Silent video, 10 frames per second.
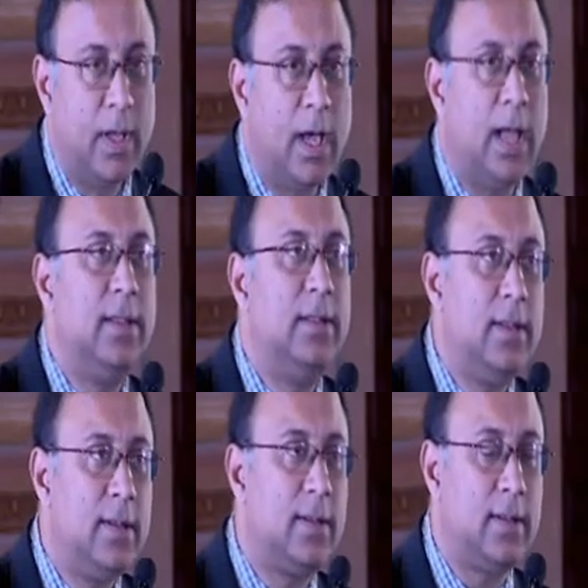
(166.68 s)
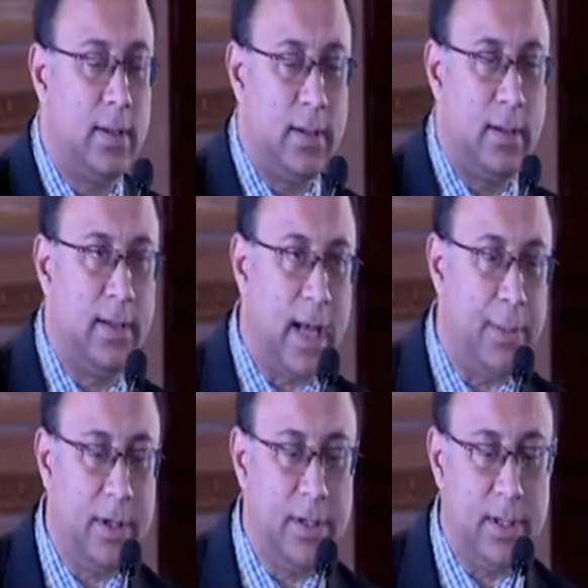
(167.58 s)
And this
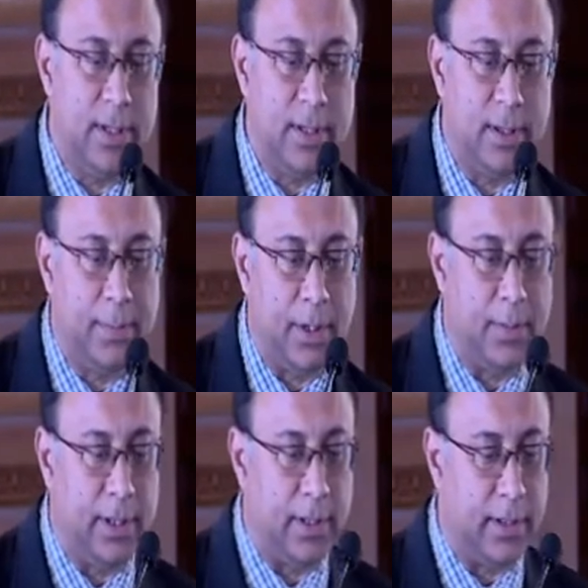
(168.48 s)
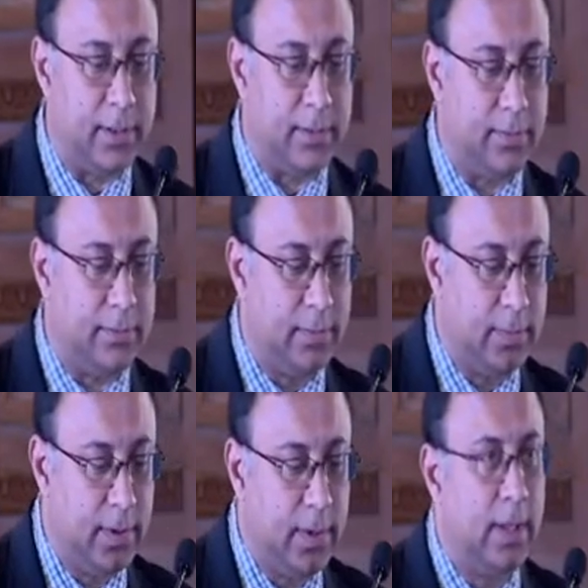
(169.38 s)
damage is permanent
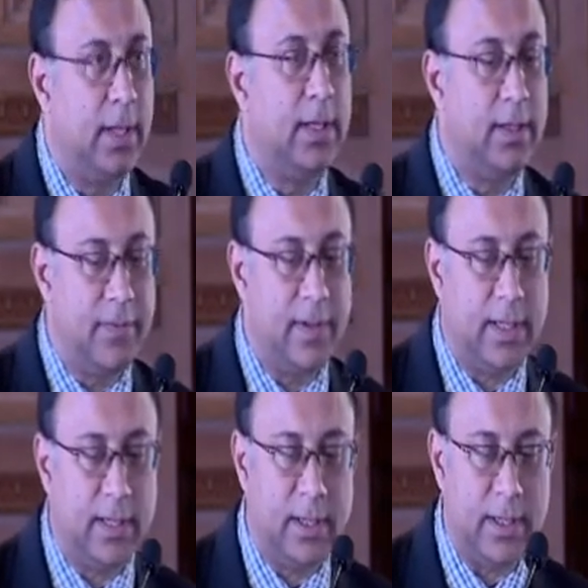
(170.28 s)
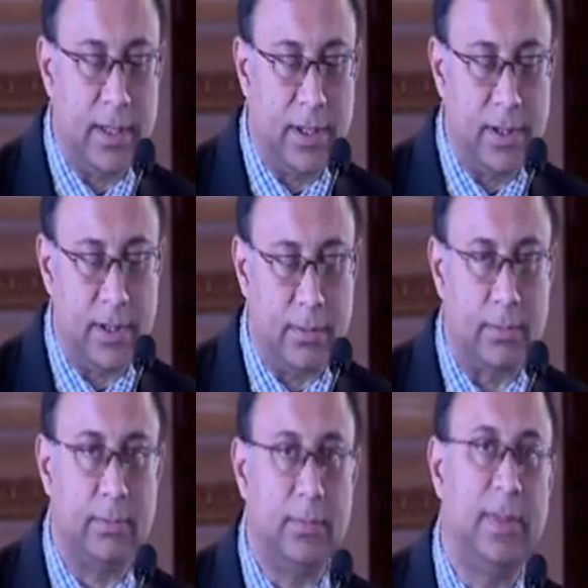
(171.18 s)
in the physical condition
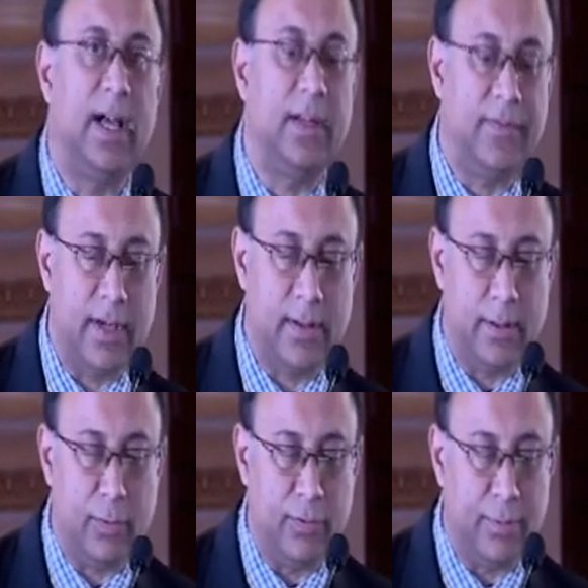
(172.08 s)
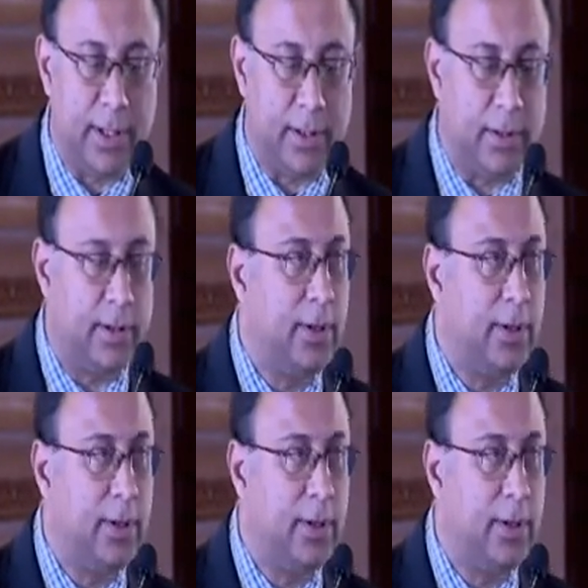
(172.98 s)
that affects the movement.